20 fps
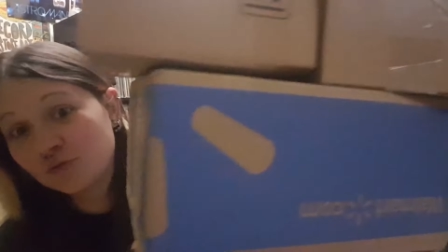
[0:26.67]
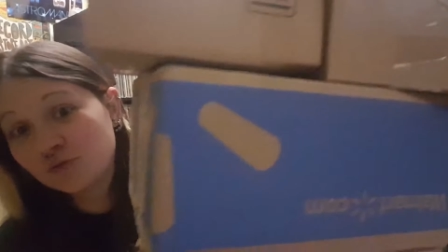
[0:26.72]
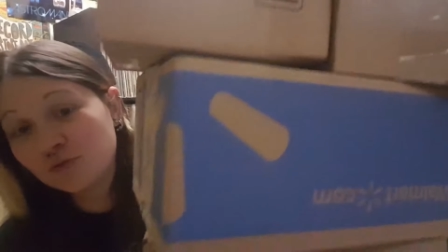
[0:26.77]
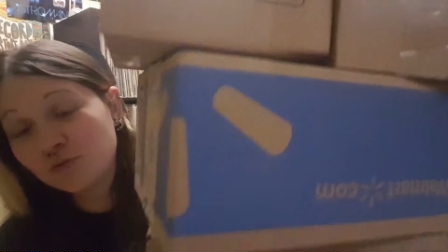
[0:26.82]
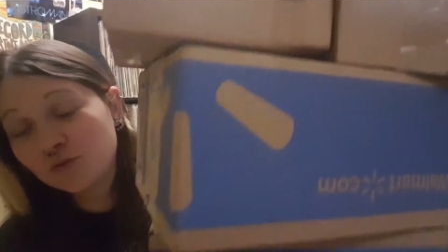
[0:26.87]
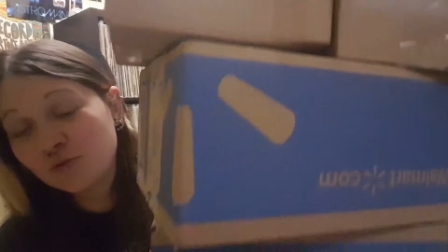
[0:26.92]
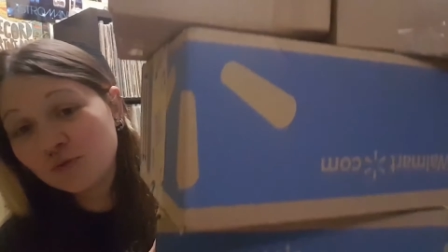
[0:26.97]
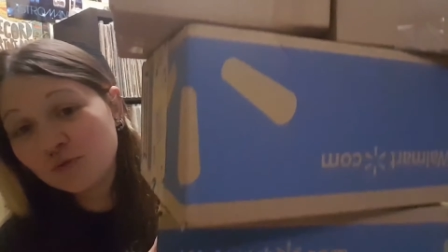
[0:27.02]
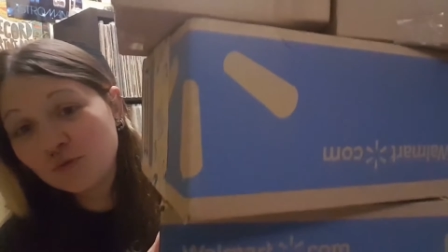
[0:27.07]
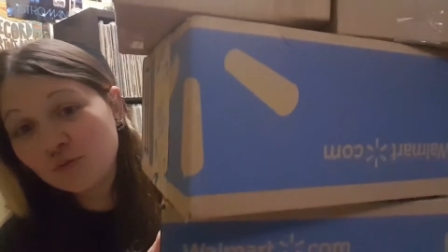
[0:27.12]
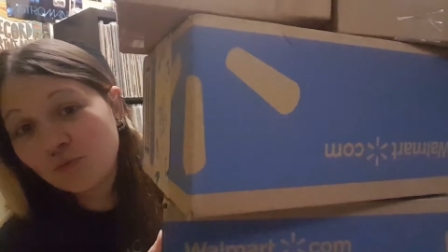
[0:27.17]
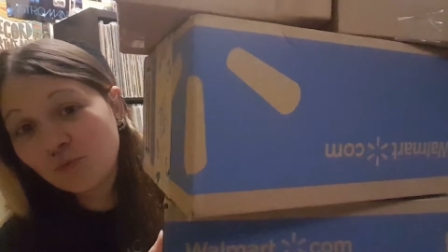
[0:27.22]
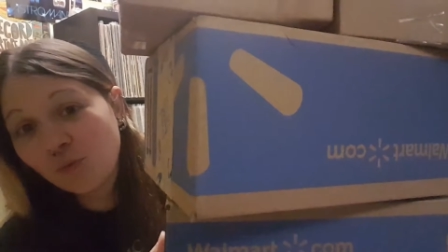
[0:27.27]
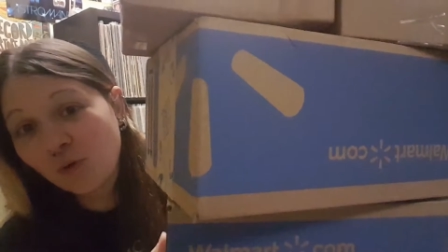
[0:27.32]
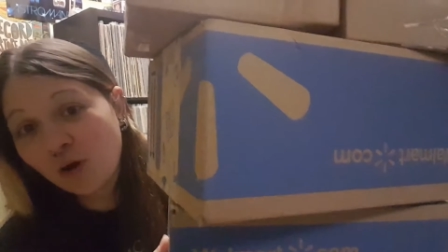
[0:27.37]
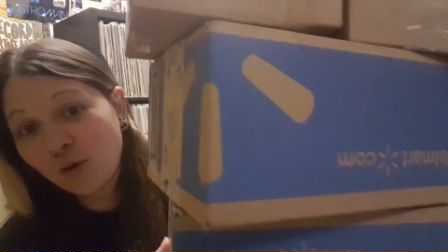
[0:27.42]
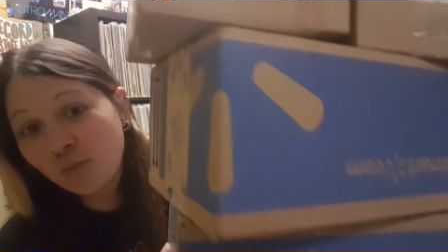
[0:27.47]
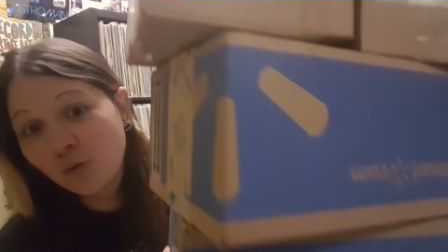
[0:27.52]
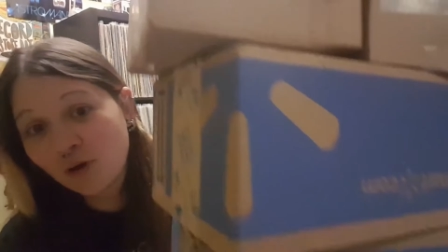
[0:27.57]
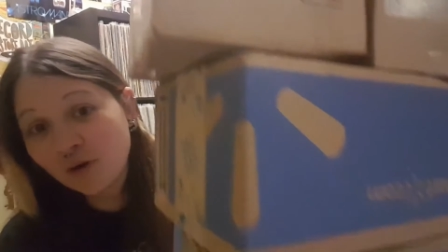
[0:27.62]
Two
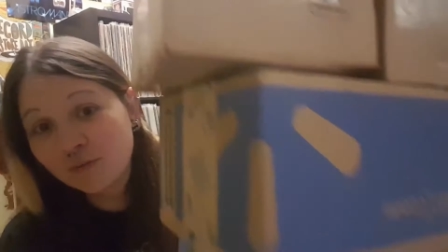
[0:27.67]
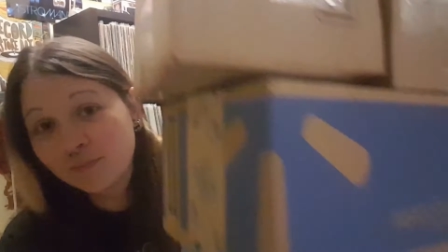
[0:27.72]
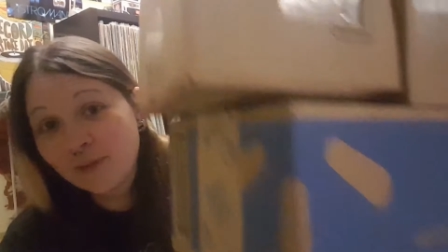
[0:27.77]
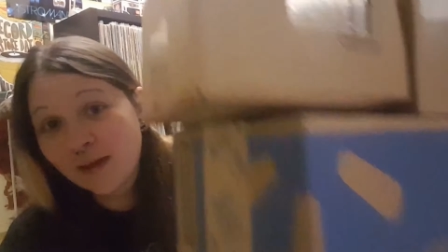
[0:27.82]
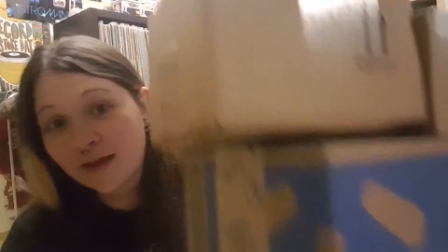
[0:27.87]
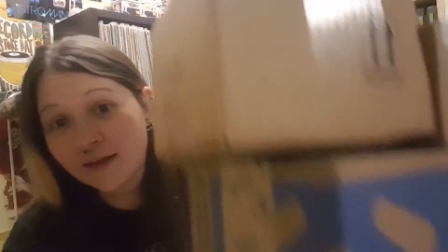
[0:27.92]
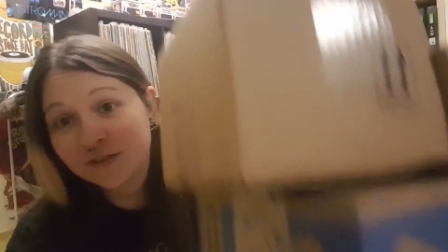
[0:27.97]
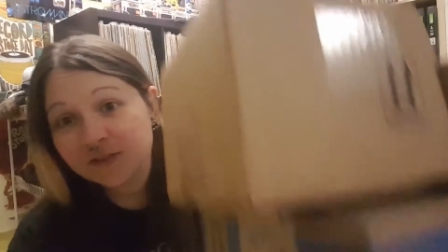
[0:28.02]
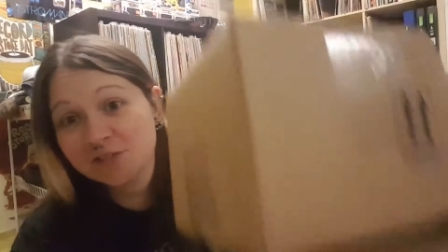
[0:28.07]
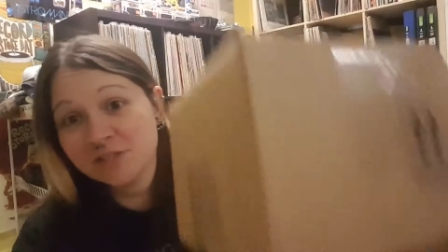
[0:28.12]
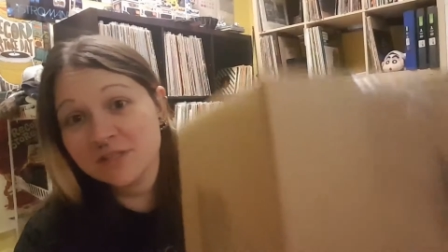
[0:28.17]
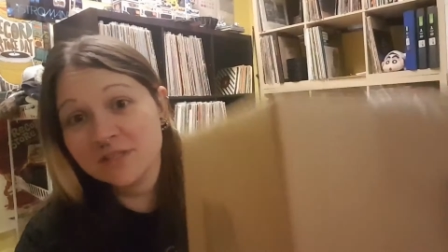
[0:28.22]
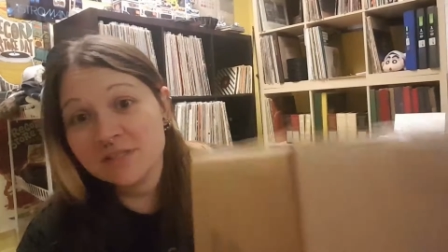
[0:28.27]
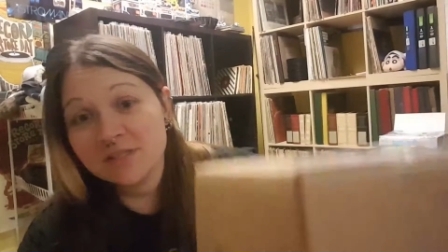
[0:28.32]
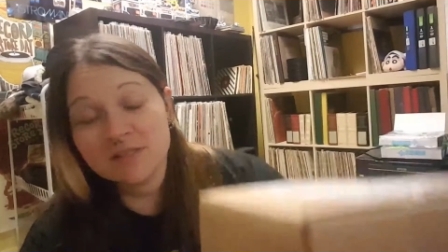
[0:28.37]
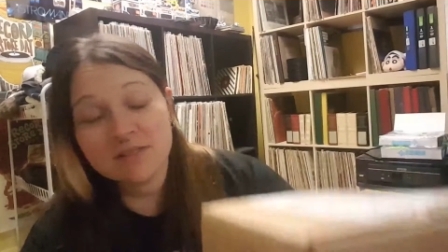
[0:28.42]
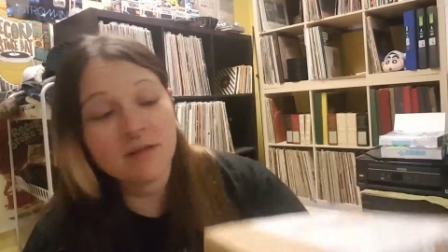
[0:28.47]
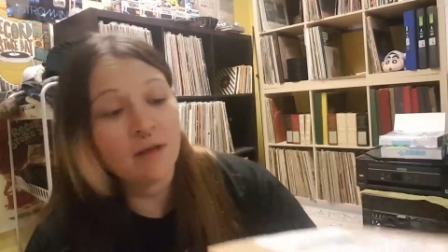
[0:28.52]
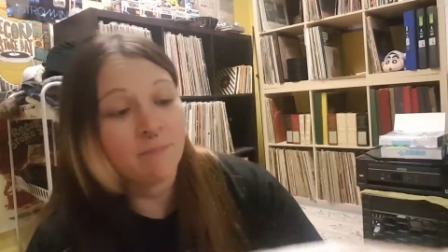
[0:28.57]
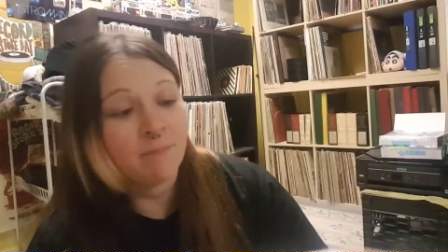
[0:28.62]
Walmart
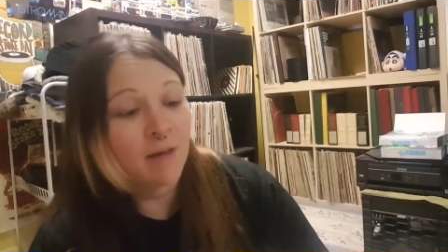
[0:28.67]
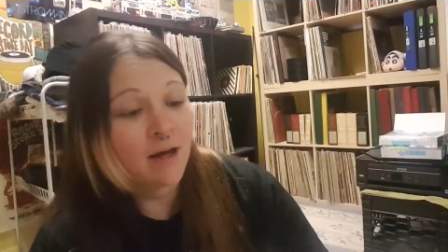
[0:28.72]
packages,